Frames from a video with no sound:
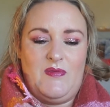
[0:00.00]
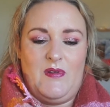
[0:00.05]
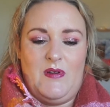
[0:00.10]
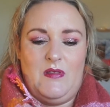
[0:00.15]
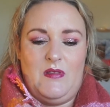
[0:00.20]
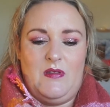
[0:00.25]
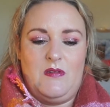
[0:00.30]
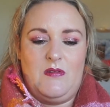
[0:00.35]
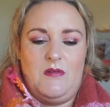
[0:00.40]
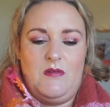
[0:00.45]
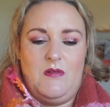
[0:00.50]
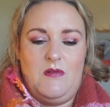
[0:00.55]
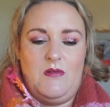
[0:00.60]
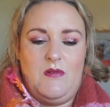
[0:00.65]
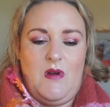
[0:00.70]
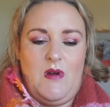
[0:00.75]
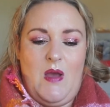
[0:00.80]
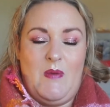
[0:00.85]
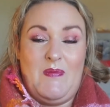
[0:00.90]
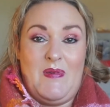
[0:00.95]
free. There's
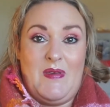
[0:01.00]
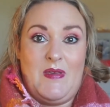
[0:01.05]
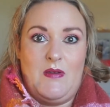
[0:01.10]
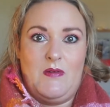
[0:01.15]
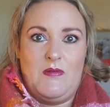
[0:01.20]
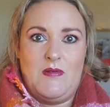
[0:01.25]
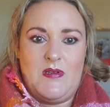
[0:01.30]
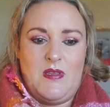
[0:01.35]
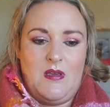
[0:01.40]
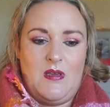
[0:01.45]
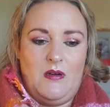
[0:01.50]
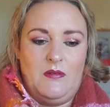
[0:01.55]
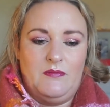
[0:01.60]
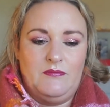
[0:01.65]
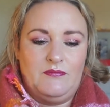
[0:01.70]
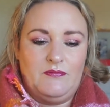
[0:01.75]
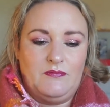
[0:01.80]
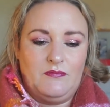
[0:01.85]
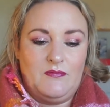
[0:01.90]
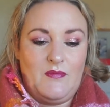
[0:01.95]
no ambiguity there,
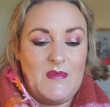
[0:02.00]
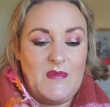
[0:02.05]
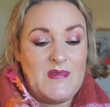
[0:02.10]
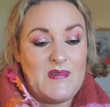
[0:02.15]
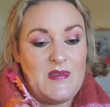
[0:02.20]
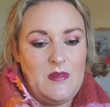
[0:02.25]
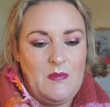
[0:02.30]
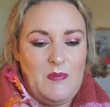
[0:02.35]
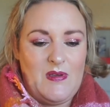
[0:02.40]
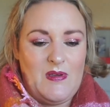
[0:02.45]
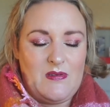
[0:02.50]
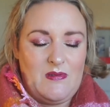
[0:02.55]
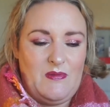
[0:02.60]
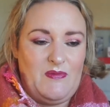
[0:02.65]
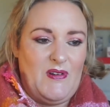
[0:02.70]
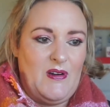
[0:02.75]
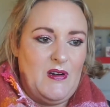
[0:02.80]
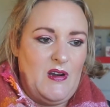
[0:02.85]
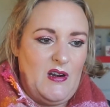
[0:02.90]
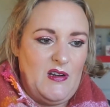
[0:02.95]
to the best of
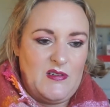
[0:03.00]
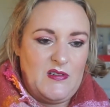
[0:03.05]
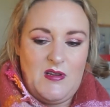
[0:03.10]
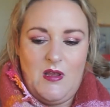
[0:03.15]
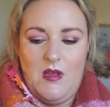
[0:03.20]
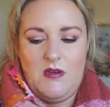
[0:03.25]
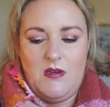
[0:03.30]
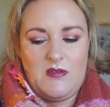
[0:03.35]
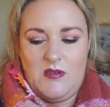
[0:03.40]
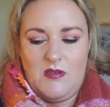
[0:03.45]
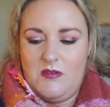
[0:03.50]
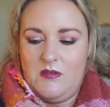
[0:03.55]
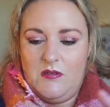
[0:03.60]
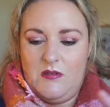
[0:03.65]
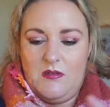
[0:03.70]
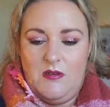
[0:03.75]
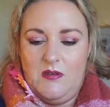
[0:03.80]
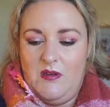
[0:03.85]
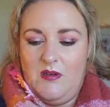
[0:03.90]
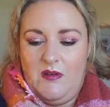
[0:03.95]
our knowledge. Jeez,
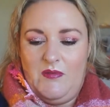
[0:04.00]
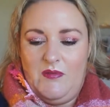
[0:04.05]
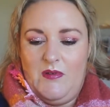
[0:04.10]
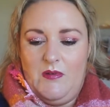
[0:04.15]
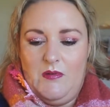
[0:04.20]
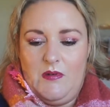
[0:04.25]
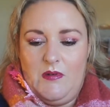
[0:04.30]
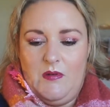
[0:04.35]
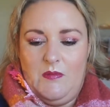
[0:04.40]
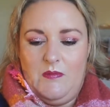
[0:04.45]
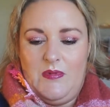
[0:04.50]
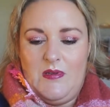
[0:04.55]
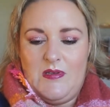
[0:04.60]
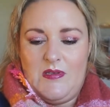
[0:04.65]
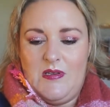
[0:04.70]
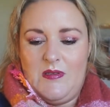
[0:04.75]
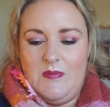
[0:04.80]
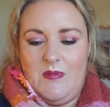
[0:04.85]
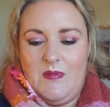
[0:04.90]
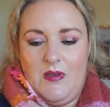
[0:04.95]
you never know what companies,
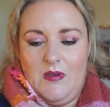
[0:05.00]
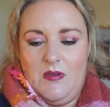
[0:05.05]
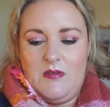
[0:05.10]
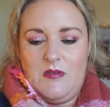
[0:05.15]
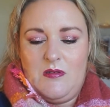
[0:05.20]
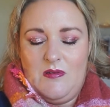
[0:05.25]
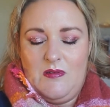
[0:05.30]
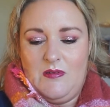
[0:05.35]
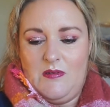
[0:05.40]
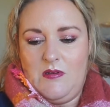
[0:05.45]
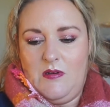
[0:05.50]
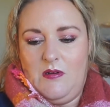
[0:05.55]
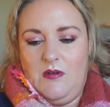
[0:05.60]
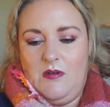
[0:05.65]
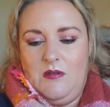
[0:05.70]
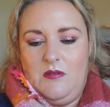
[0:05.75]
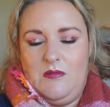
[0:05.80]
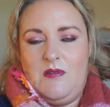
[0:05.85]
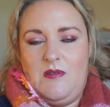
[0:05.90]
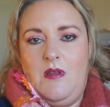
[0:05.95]
let's be honest, you could turn
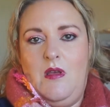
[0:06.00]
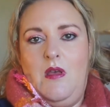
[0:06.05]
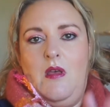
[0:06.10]
out.